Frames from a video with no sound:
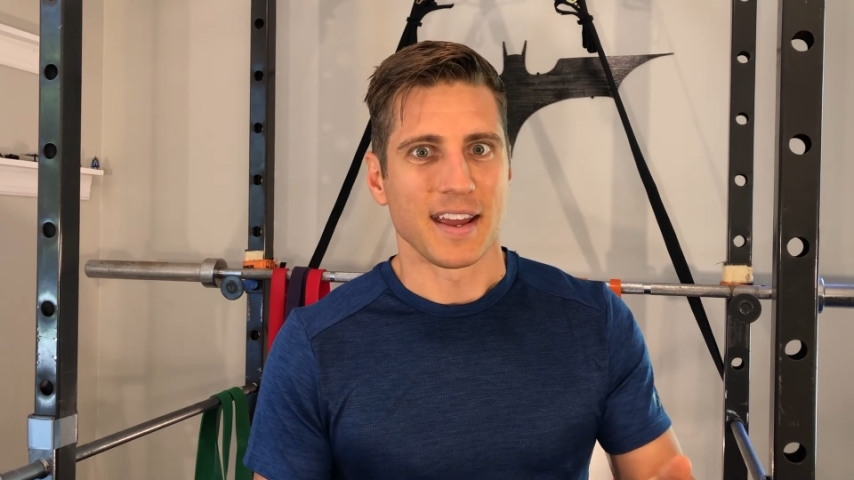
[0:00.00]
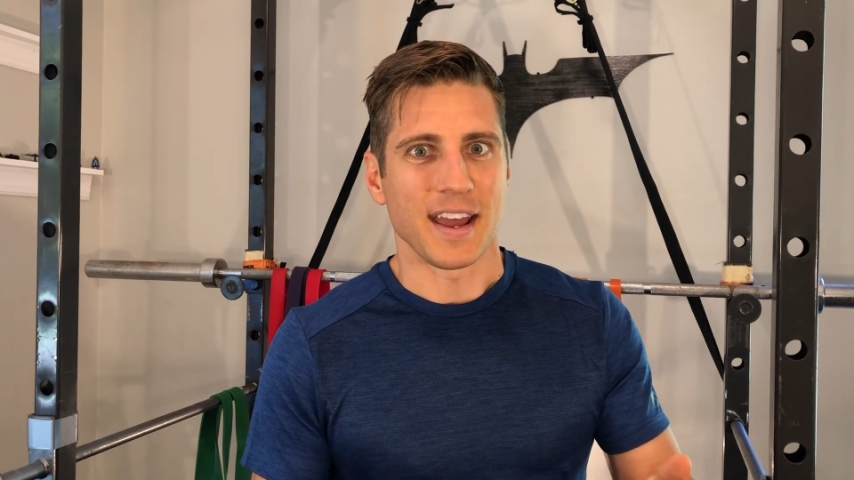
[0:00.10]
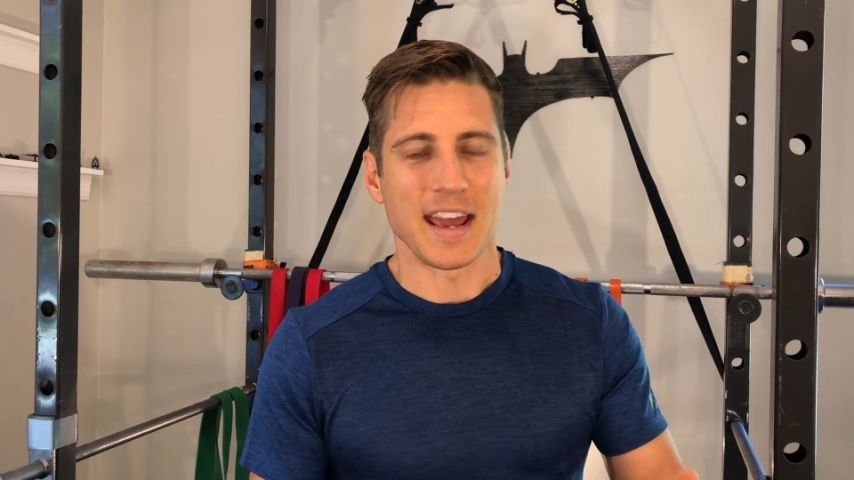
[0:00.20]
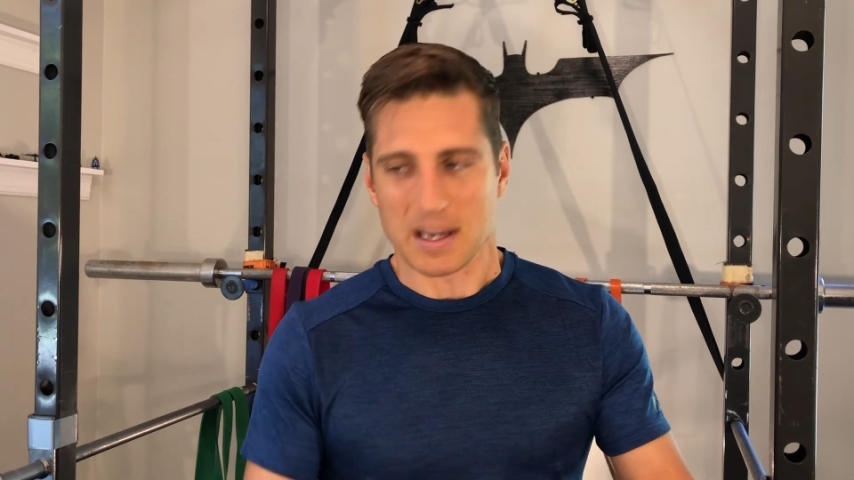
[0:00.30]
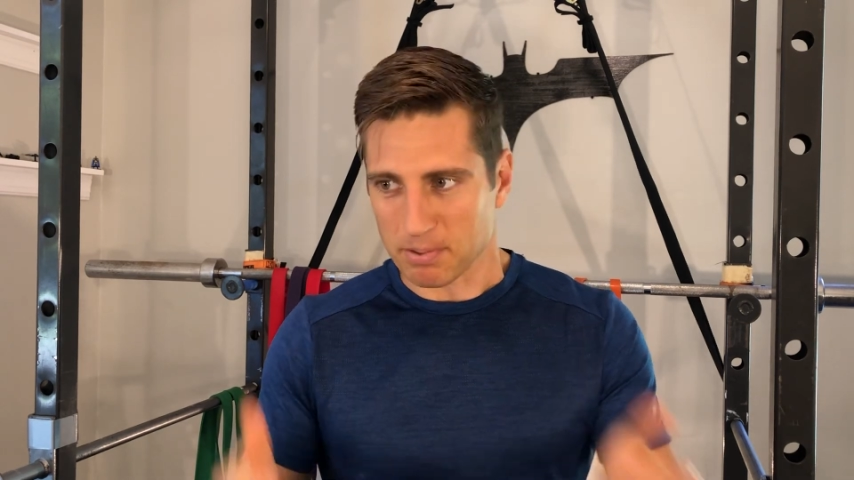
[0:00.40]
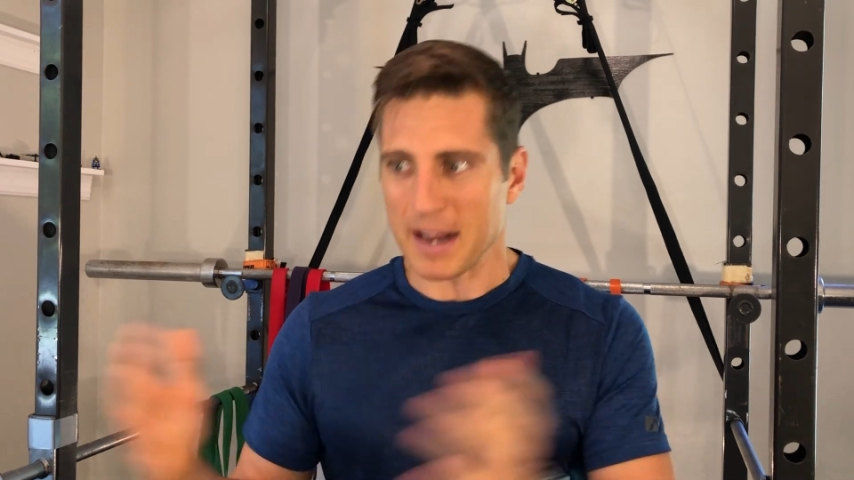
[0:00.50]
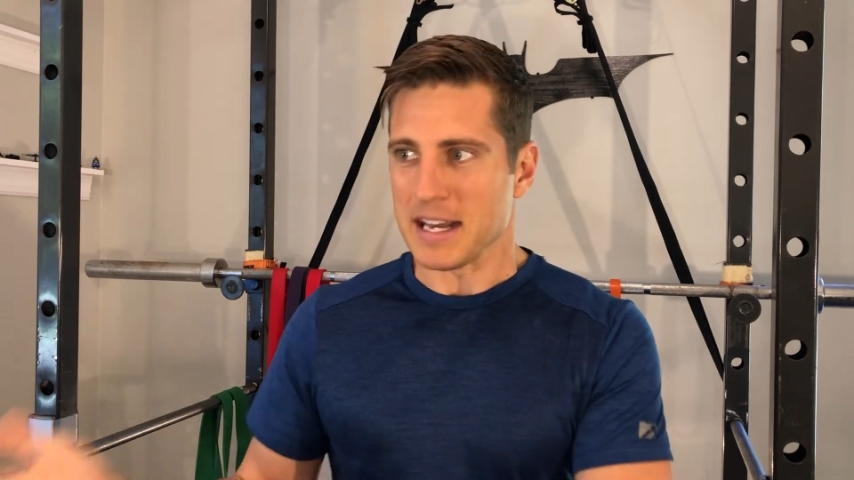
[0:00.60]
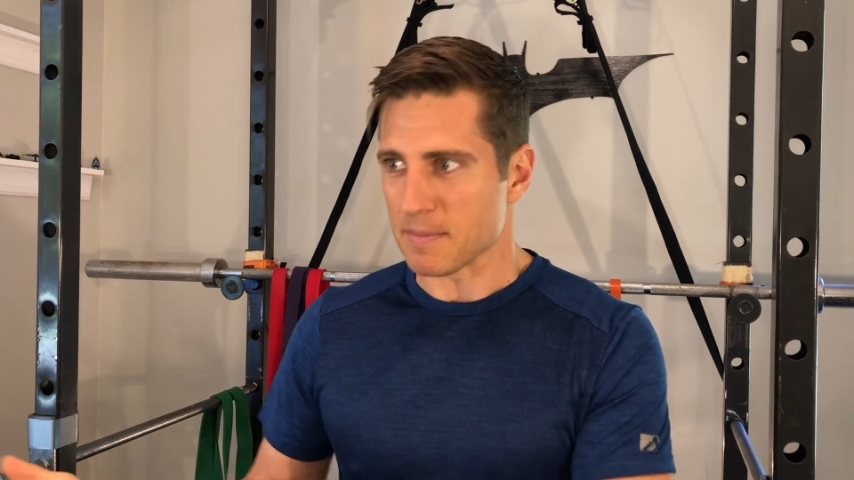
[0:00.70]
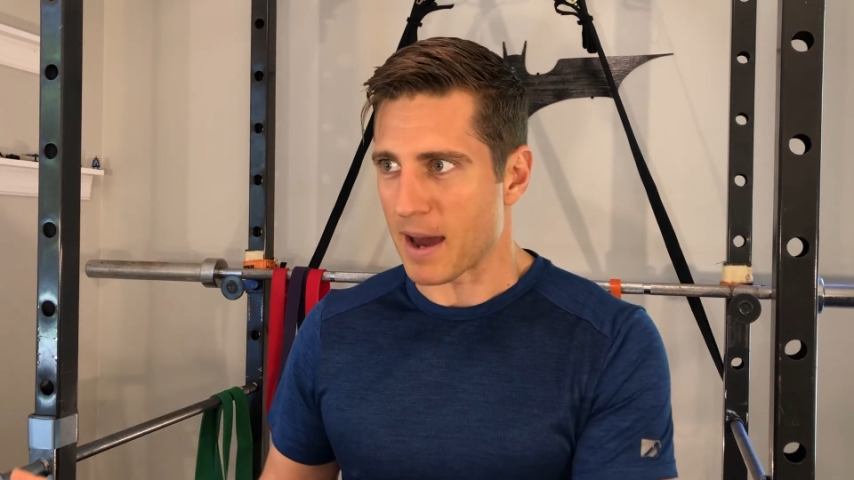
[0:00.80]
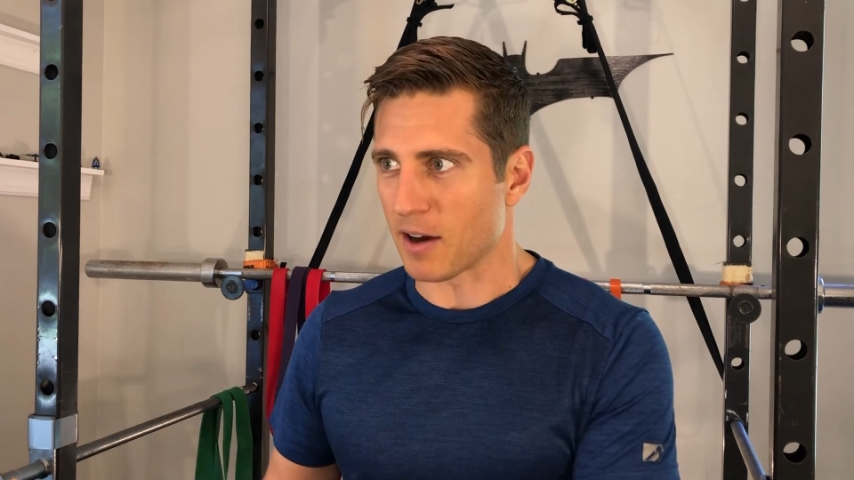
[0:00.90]
and
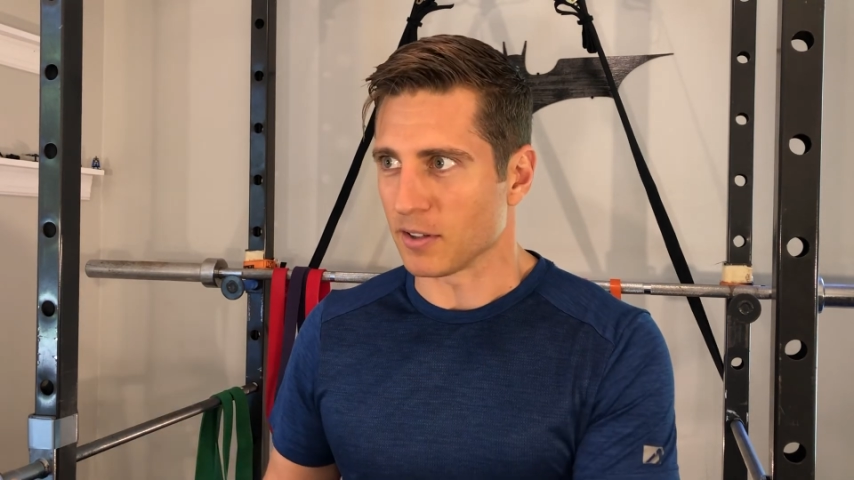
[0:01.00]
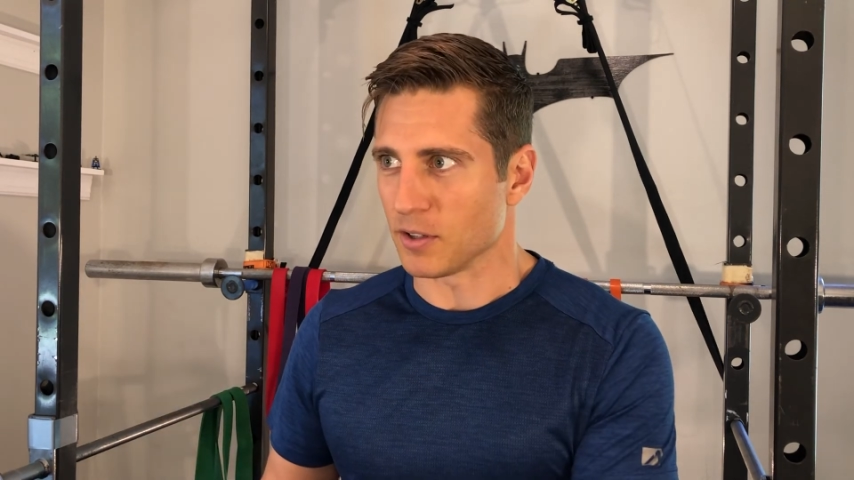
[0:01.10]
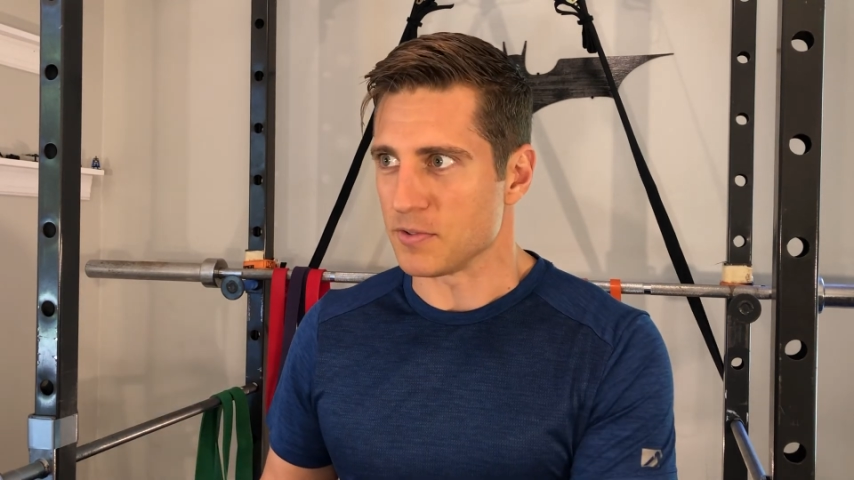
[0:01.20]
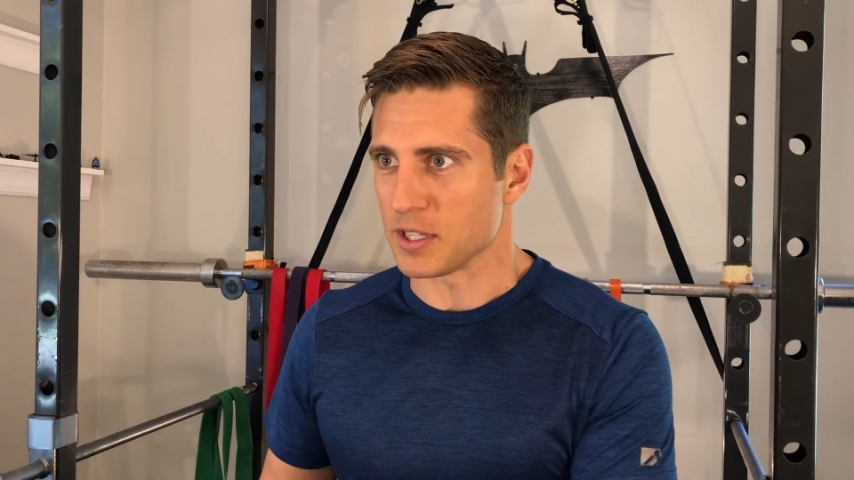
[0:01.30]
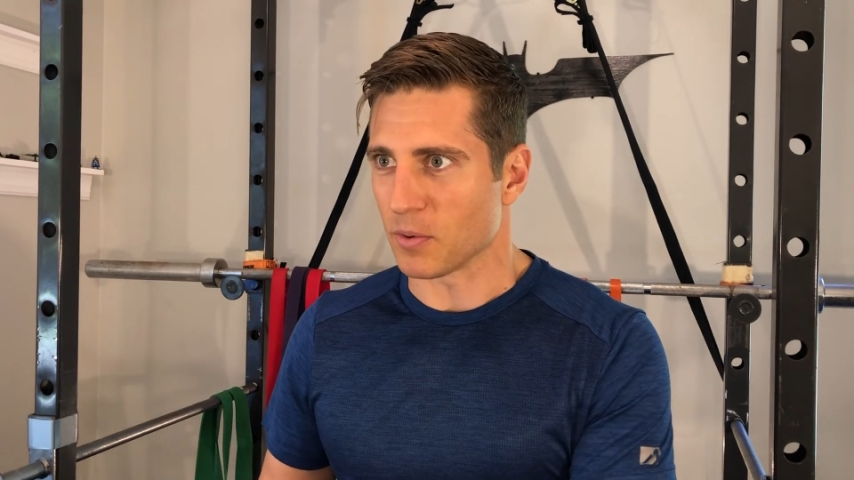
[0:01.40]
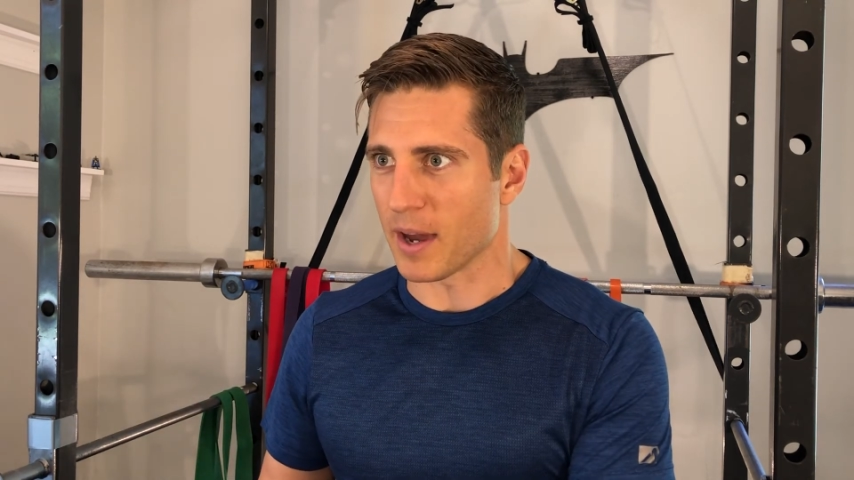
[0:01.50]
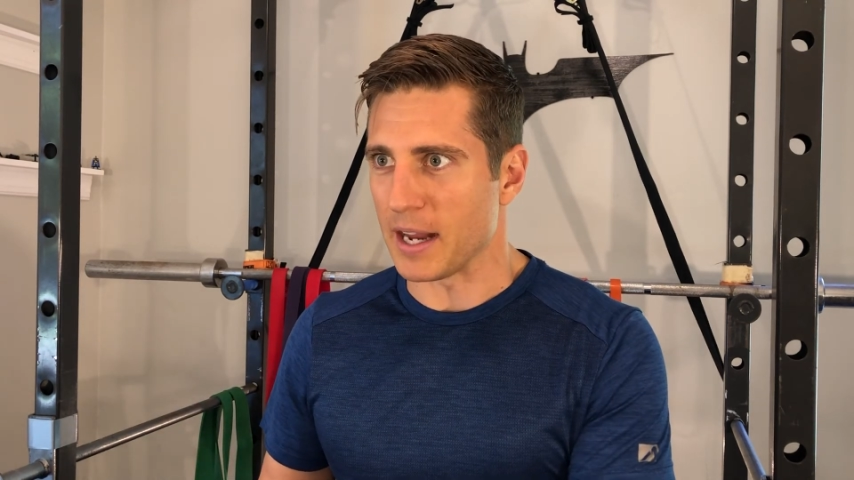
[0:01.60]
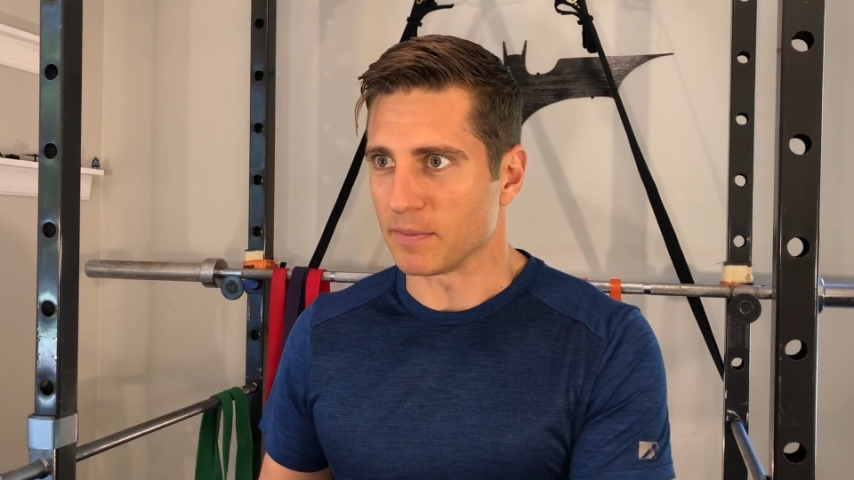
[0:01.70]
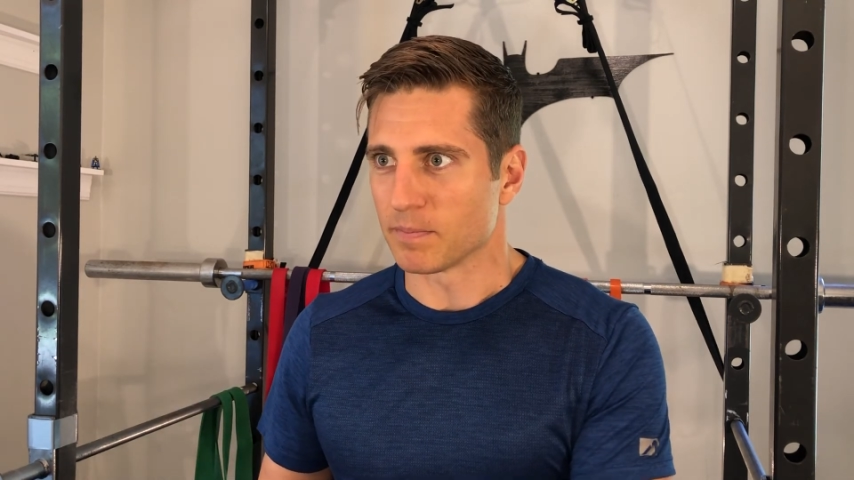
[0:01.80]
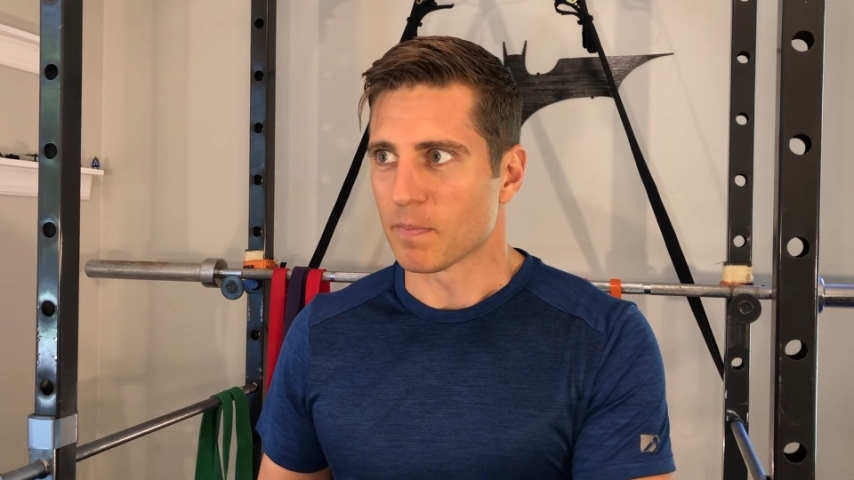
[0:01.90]
complaining about losing weight.